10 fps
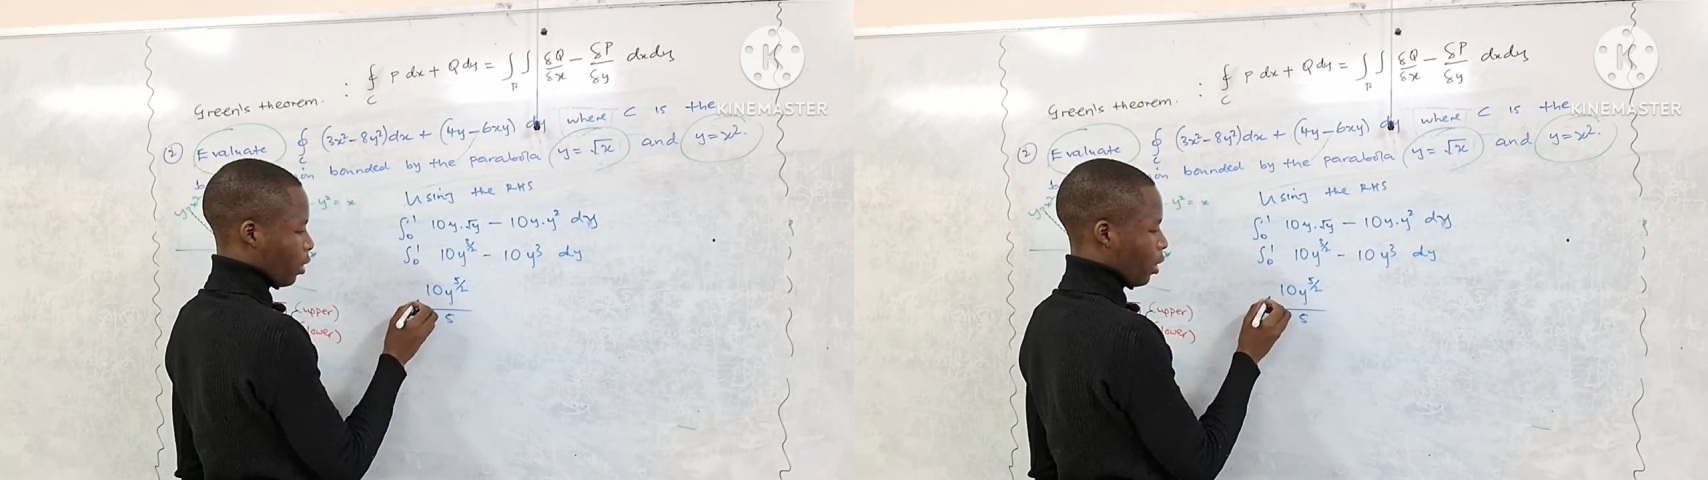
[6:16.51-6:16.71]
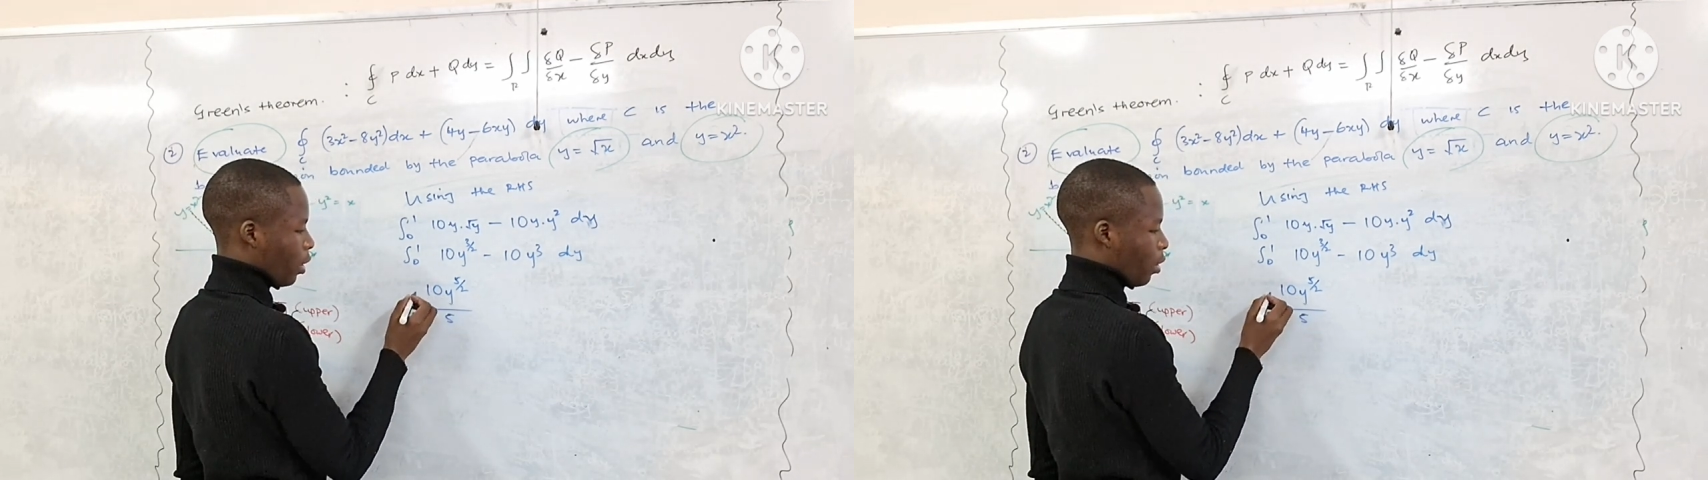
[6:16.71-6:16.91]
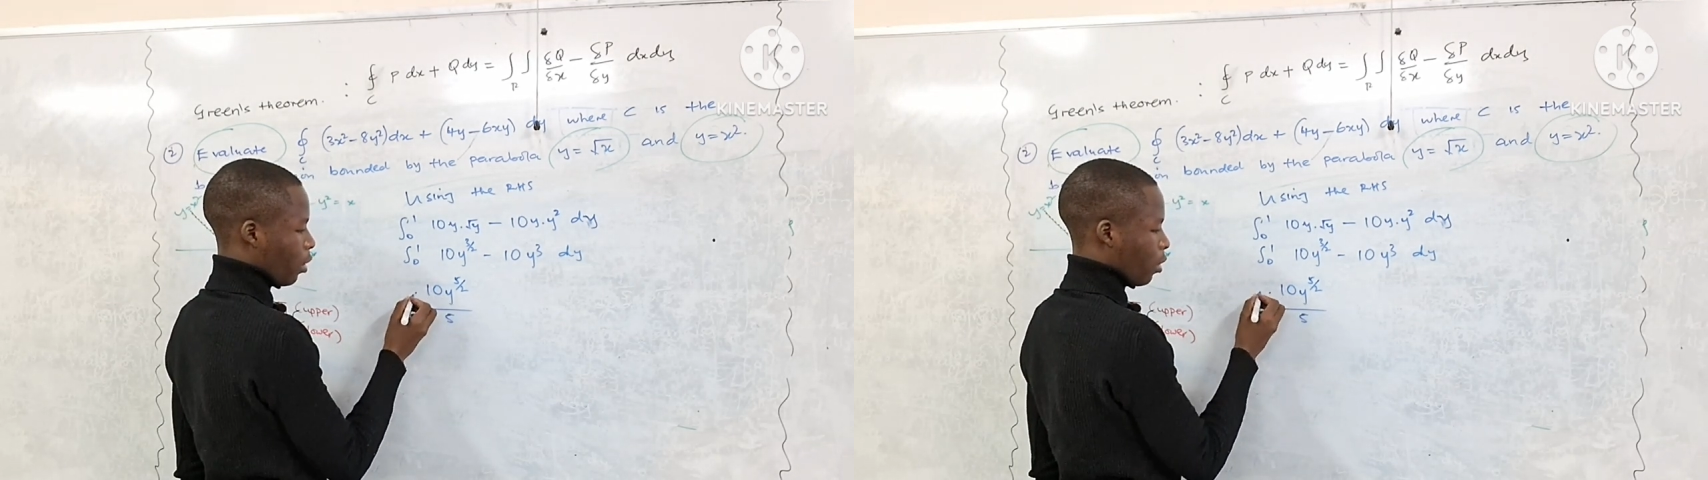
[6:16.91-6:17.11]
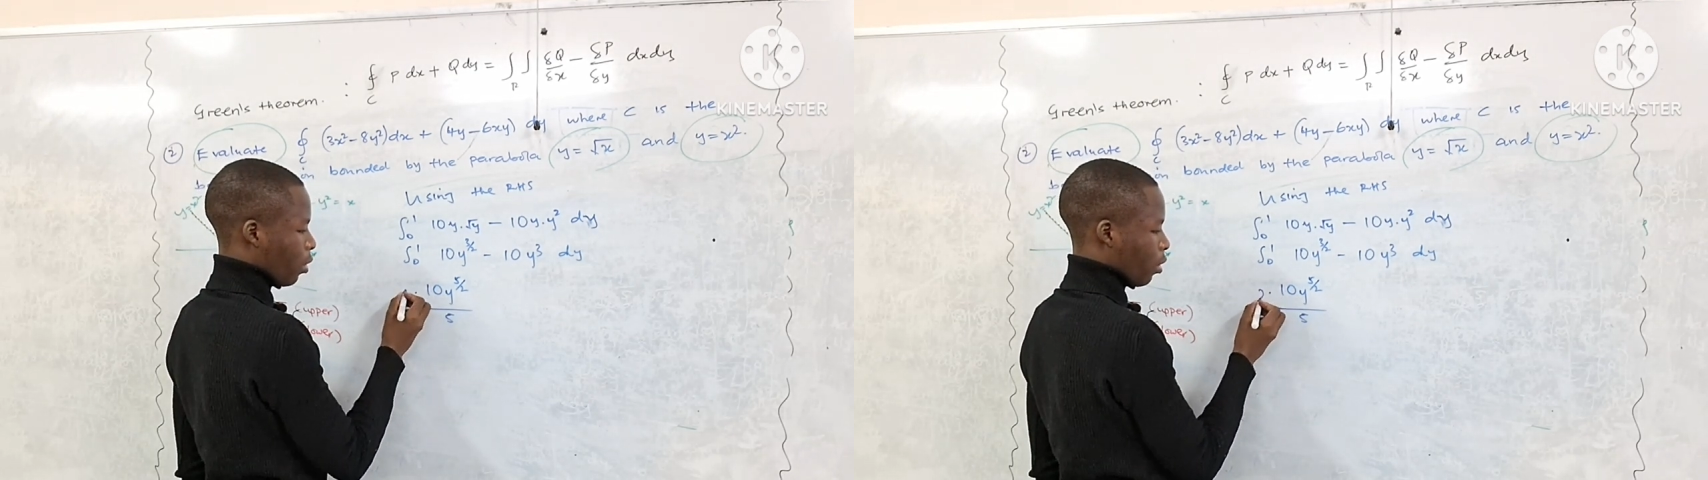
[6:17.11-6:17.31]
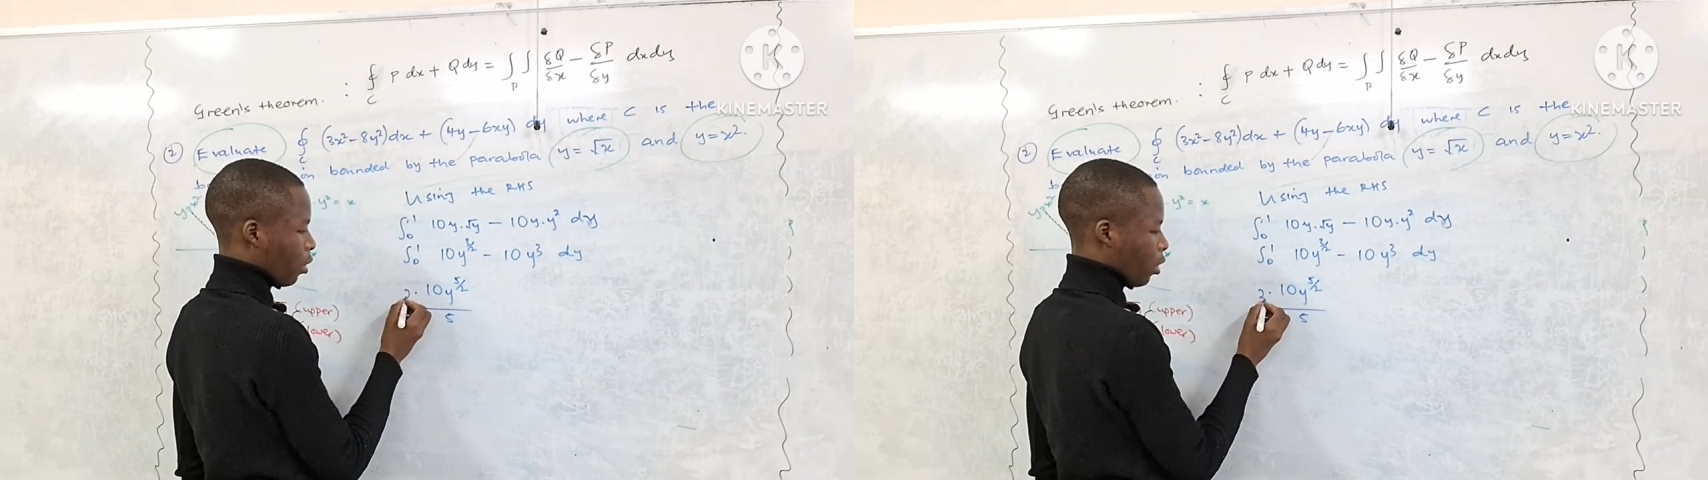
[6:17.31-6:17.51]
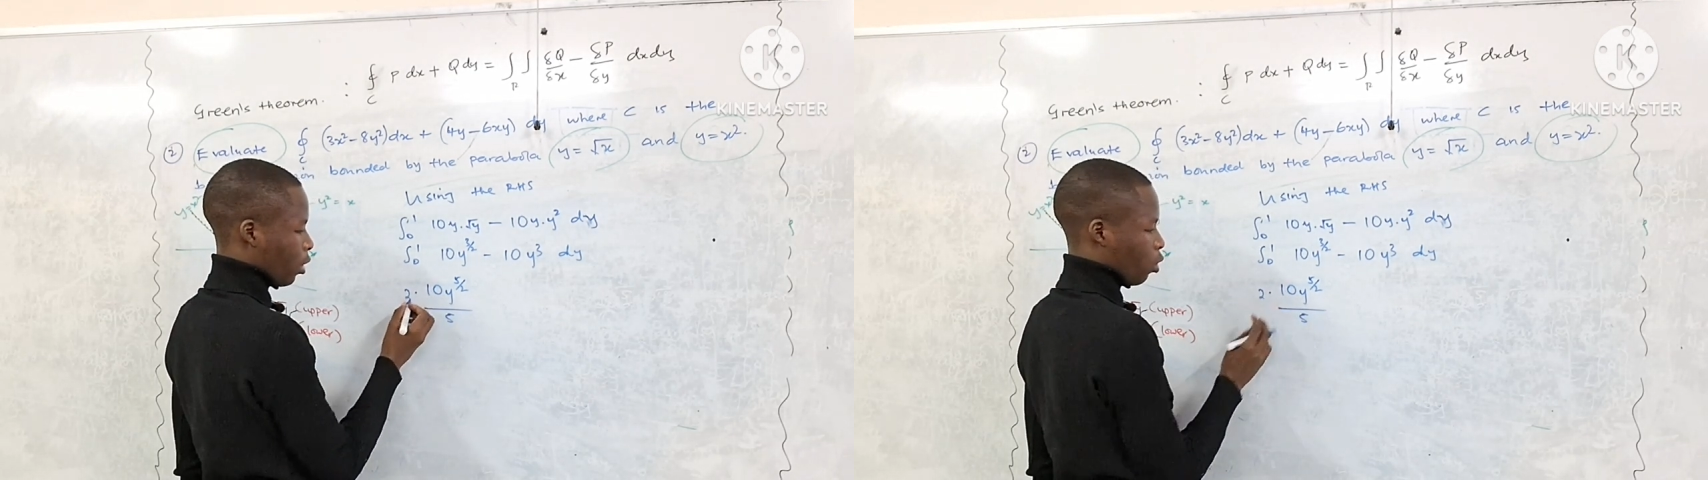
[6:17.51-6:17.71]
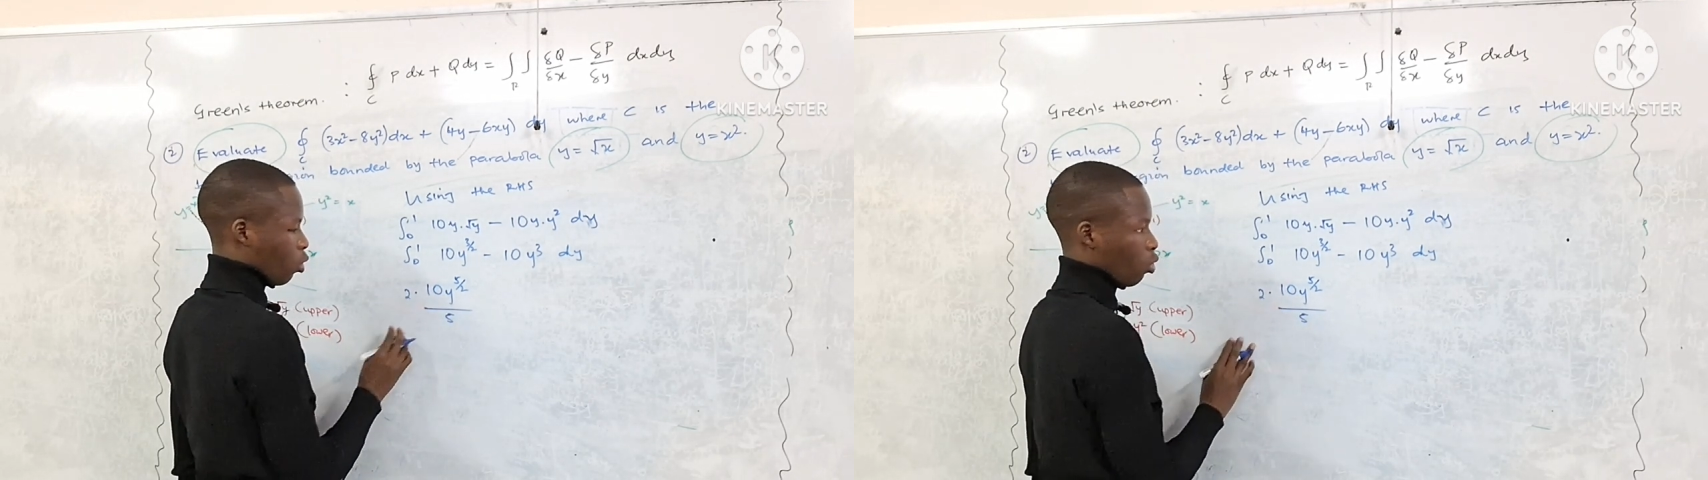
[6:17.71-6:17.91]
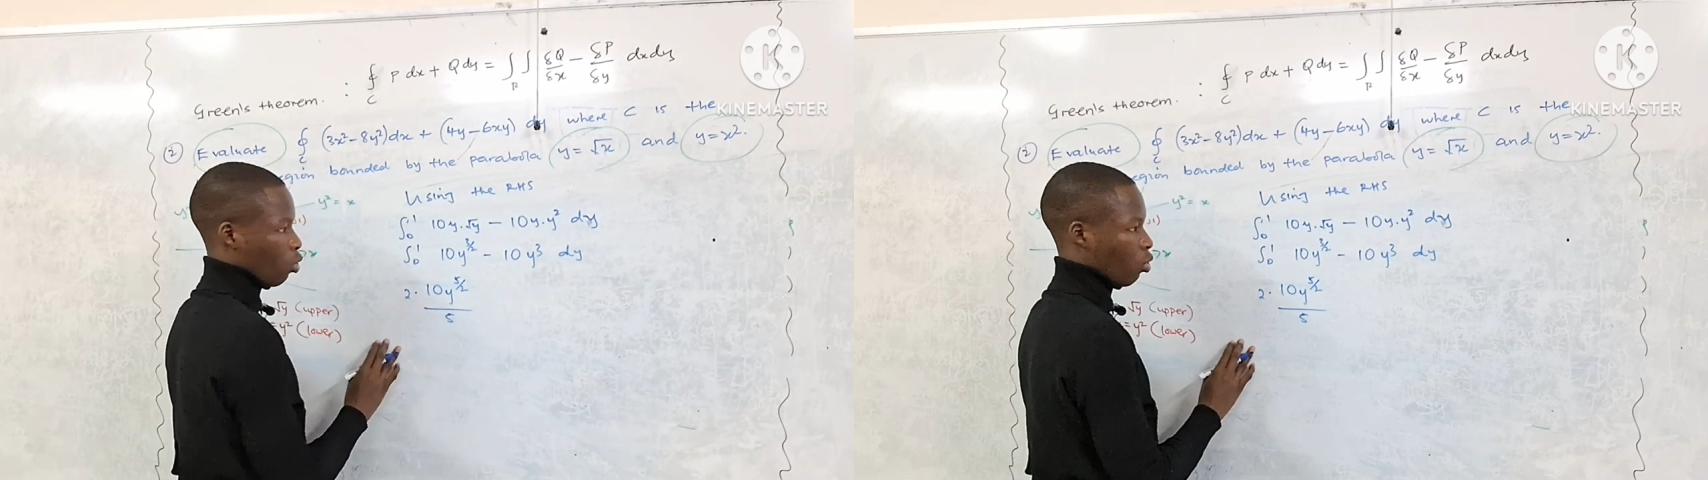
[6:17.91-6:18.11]
here
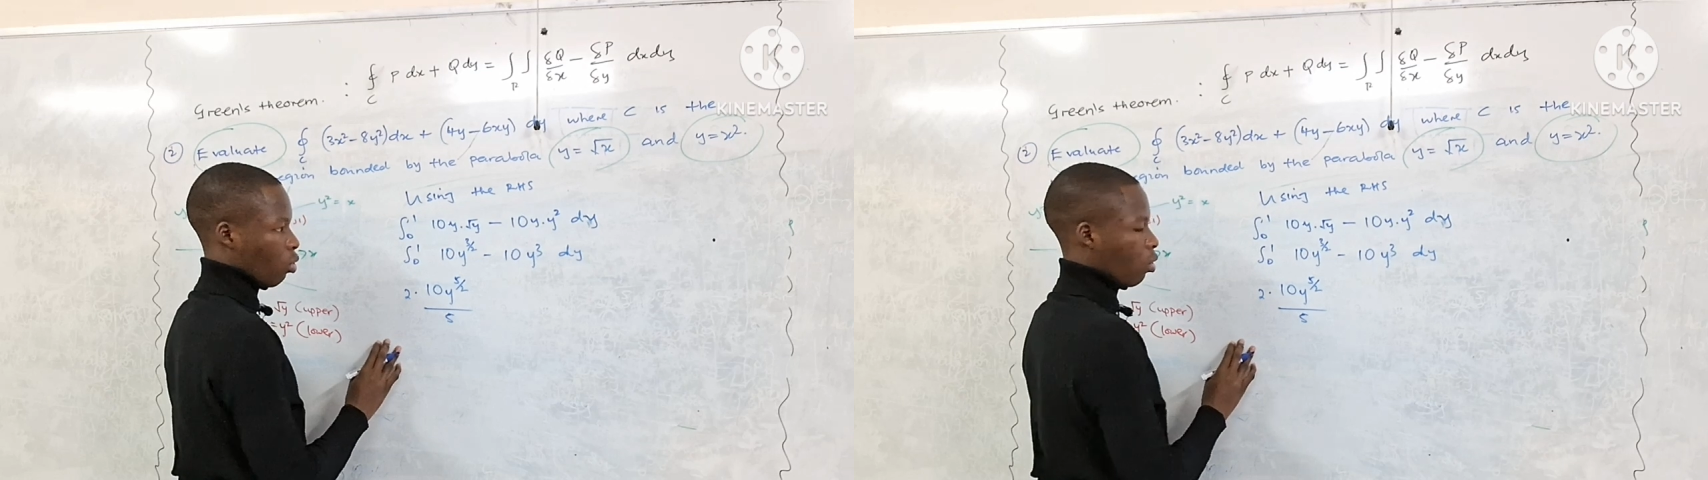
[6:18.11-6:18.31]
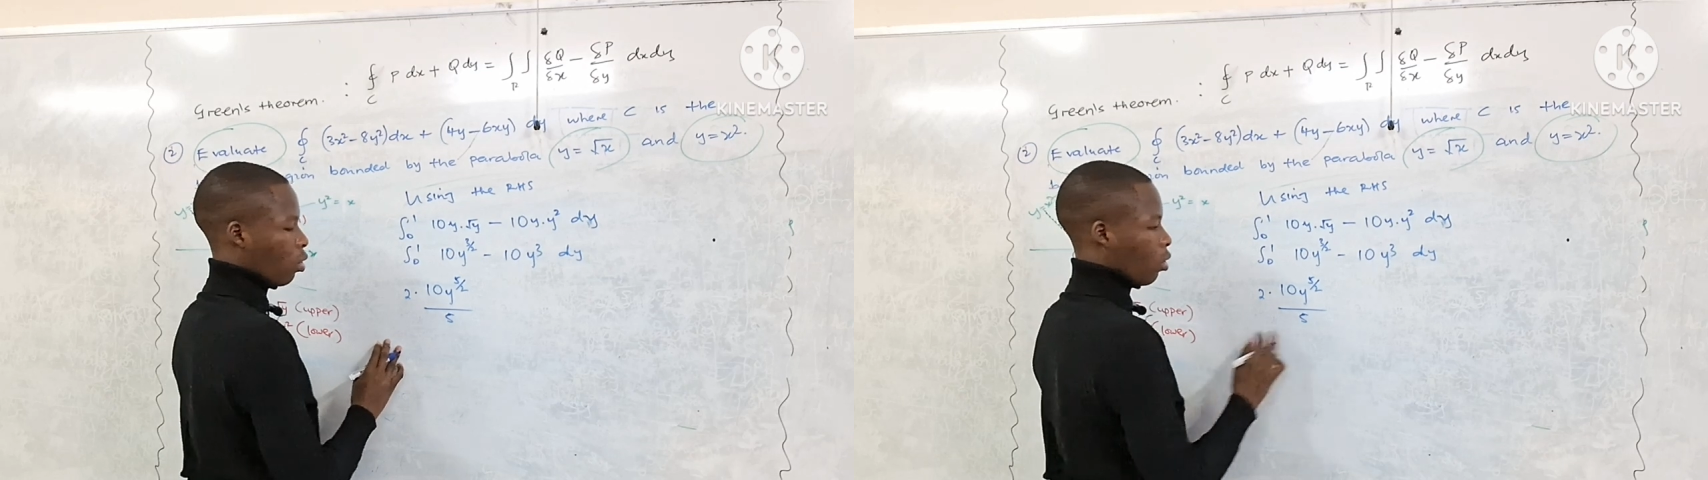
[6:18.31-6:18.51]
into 2.